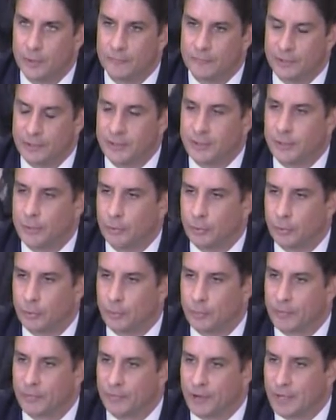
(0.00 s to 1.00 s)
funding that we
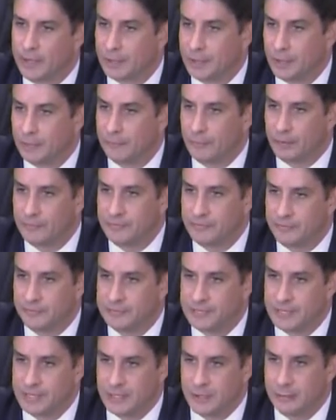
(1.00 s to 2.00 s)
were providing in
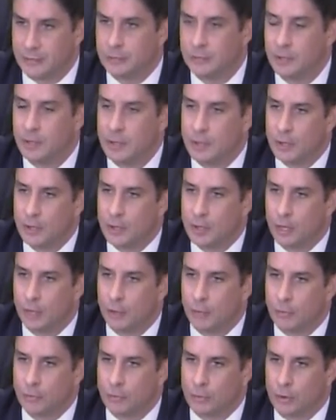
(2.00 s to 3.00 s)
FY15
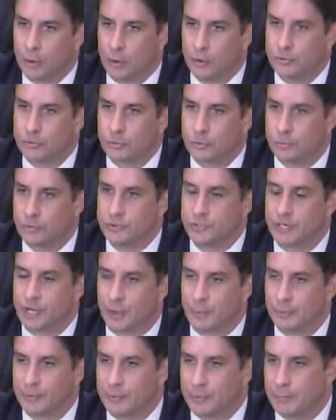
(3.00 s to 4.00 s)
also was
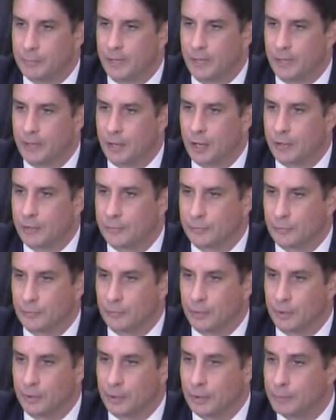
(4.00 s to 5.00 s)
accompanied by
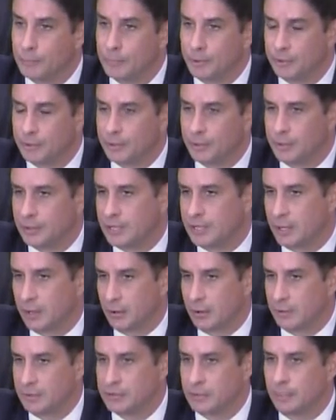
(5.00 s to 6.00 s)
an ability to
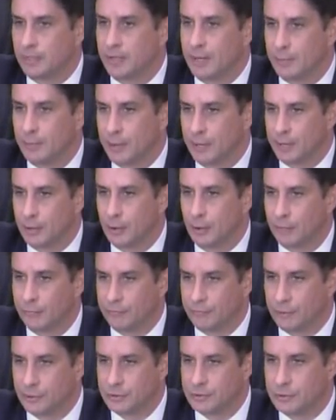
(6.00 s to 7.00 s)
carry some of that money
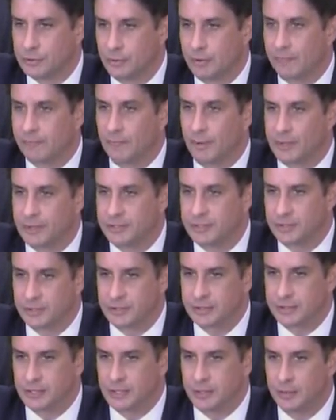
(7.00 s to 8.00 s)
over into
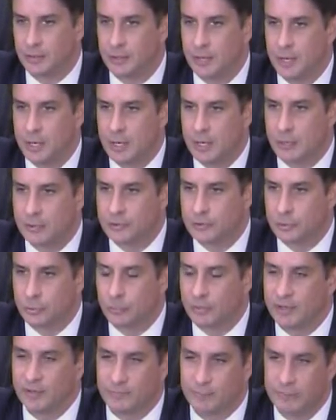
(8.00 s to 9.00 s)
FY16. And so
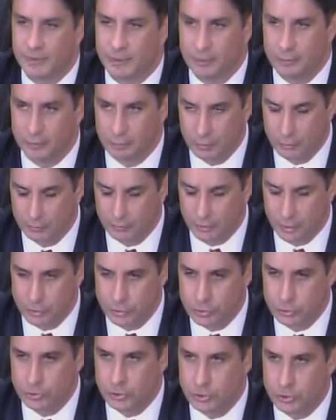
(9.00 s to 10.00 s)
we have been very
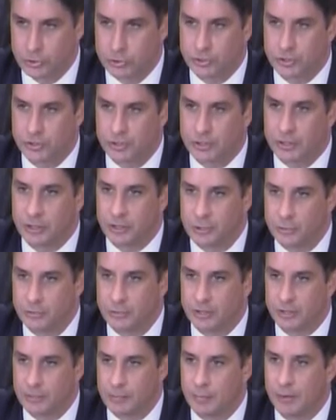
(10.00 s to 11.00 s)
judiciously
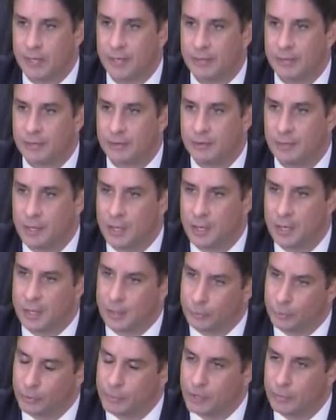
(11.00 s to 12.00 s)
using the money
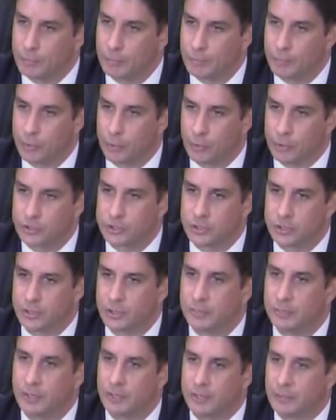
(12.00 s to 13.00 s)
and reapportioning
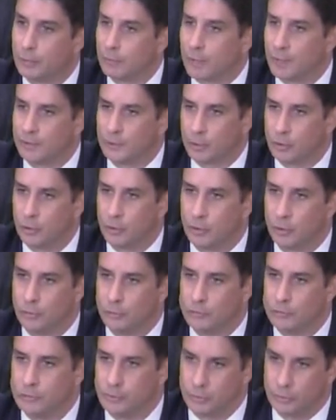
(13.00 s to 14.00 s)
the money around the
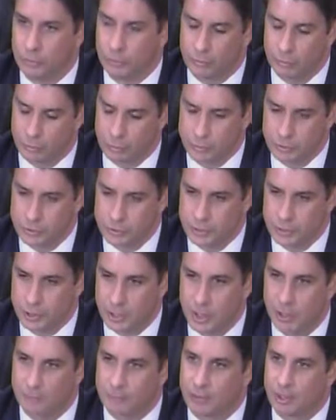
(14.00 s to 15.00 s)
globe to
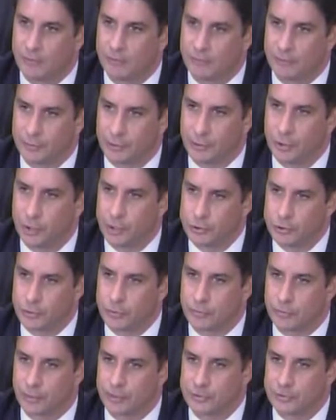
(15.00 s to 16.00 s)
cover off on the larger
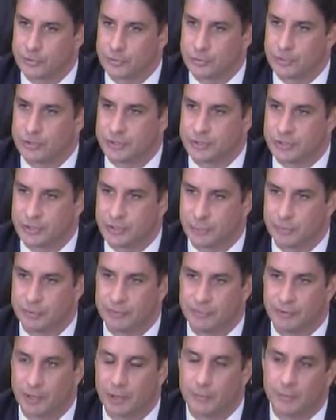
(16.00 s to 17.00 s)
threats as we see them
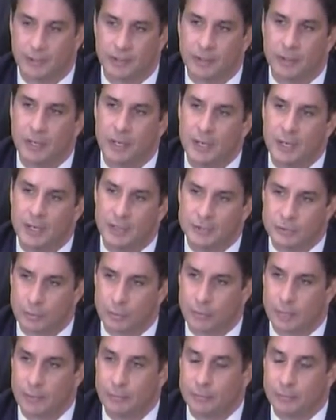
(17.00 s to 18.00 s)
developing. And so
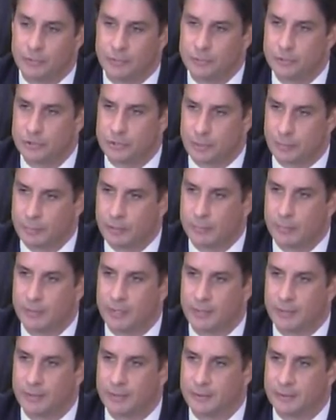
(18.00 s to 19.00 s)
we're able to use some of the
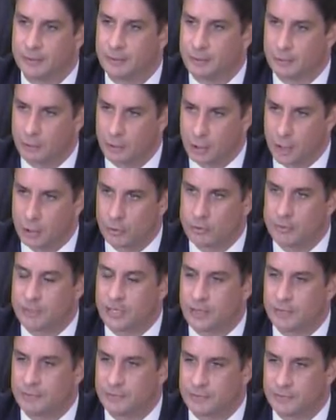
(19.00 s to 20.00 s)
money that Congress
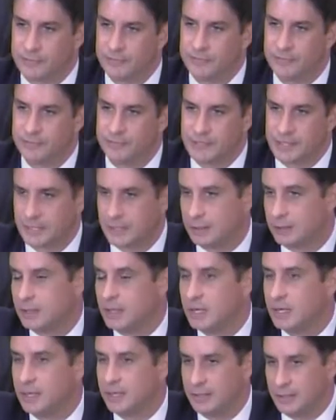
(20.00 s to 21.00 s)
gave us in
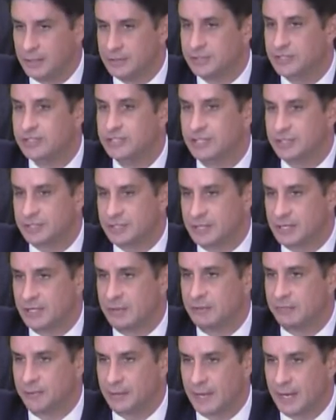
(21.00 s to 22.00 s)
15 in
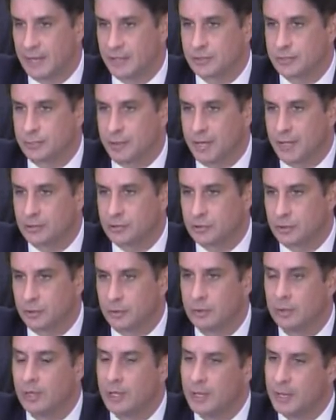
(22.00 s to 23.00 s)
16 for that
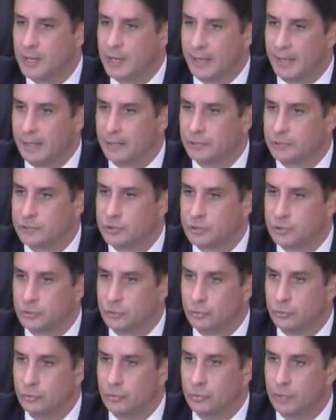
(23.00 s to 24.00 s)
expansion and
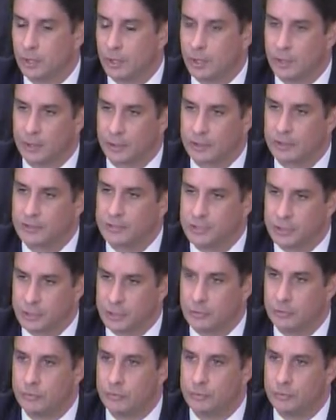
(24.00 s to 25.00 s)
to
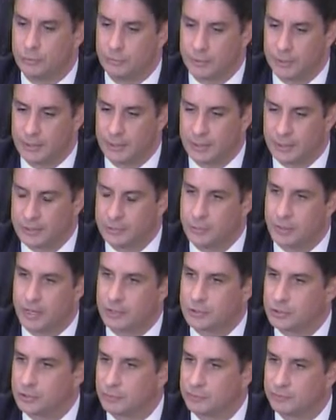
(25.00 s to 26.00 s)
continue the
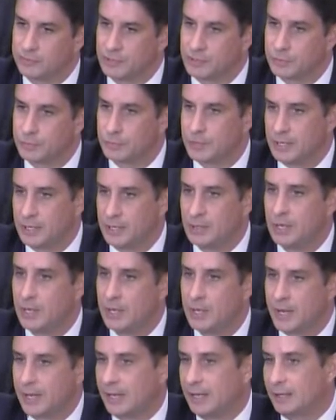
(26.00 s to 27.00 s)
expansion of VSP
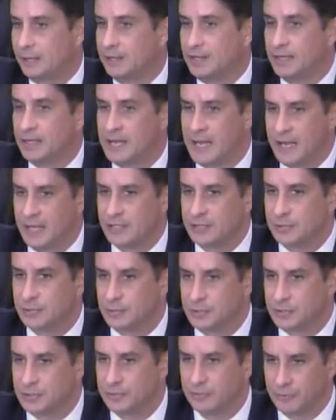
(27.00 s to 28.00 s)
and the
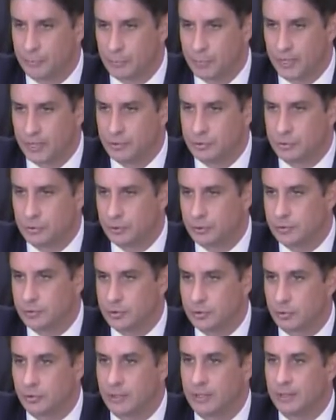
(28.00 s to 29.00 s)
enhancements of the Patriot
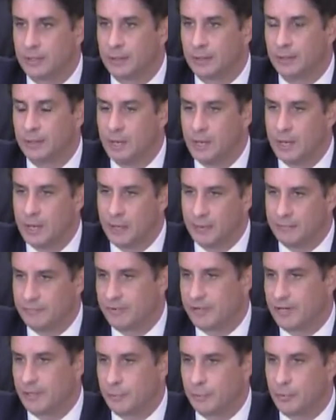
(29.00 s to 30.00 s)
screening and
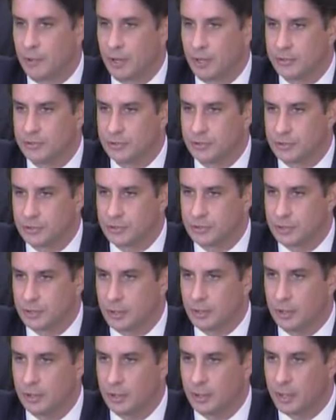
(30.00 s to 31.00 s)
vetting process
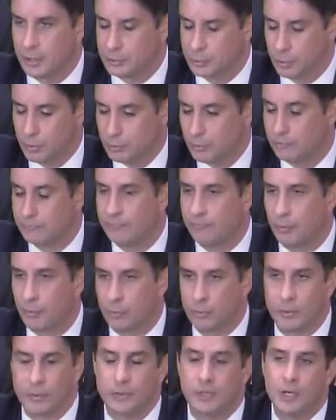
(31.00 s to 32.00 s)
as we move
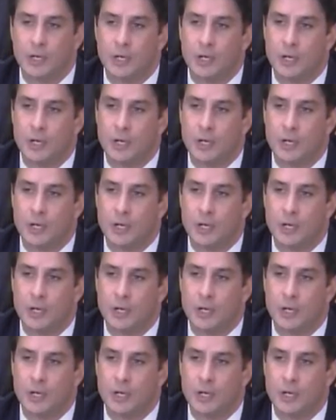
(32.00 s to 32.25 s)
forward.